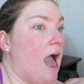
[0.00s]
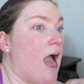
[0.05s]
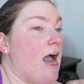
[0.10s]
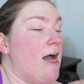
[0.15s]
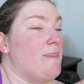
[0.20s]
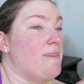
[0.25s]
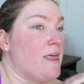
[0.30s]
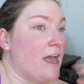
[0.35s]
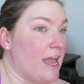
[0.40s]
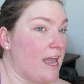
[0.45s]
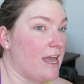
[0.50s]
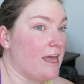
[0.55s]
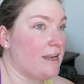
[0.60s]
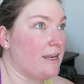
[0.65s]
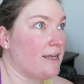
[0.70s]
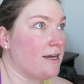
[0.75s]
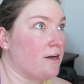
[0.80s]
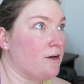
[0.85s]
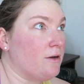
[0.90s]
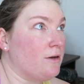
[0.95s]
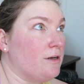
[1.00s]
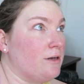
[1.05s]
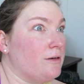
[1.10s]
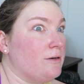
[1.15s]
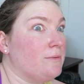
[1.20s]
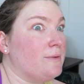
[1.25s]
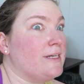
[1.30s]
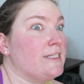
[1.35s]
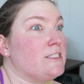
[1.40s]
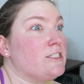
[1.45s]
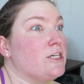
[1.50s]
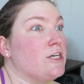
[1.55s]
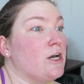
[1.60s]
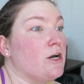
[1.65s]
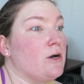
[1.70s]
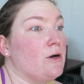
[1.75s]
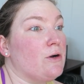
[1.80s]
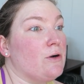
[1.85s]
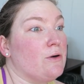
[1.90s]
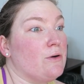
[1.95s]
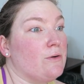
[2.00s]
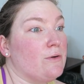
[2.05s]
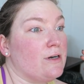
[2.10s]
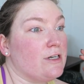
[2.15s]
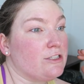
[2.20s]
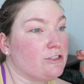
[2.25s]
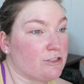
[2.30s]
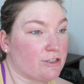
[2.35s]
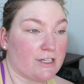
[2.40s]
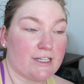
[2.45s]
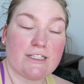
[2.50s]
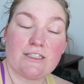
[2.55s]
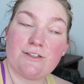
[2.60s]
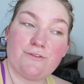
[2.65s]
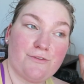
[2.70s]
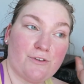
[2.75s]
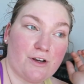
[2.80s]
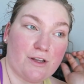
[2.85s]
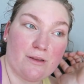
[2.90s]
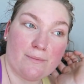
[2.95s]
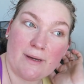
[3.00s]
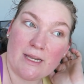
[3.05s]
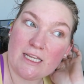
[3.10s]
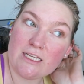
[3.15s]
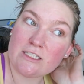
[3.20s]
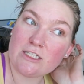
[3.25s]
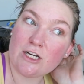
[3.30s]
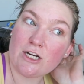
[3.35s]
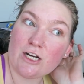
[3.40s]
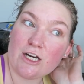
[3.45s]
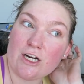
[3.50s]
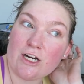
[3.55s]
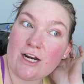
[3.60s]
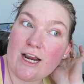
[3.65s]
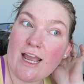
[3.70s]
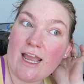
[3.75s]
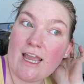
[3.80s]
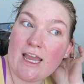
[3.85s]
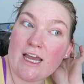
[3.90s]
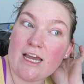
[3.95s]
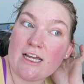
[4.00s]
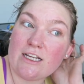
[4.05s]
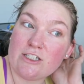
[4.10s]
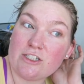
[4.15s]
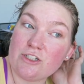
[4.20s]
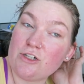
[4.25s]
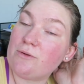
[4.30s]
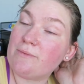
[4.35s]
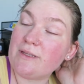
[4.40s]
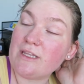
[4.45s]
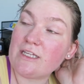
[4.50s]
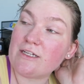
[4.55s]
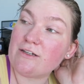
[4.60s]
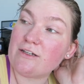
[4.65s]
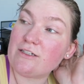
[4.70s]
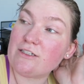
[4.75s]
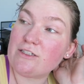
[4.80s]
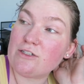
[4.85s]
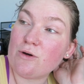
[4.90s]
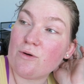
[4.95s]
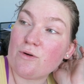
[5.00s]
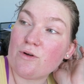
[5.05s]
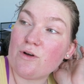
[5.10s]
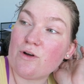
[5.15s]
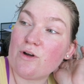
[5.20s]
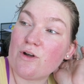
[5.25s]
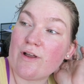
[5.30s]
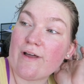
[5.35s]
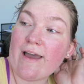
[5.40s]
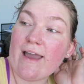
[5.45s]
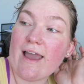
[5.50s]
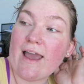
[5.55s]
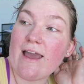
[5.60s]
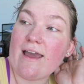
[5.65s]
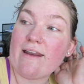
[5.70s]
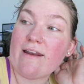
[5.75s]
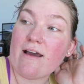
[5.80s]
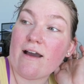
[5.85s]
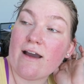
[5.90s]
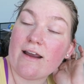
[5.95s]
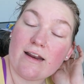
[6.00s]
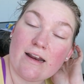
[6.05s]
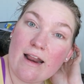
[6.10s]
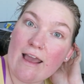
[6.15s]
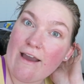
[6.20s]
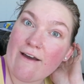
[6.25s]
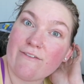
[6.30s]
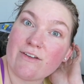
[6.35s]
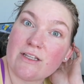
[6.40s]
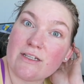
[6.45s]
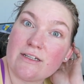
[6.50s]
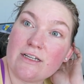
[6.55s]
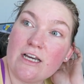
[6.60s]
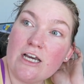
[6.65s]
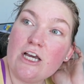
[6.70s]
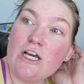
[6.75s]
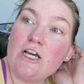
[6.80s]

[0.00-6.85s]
and then went to go transfer the money to her and she told me the total and I didn't have it.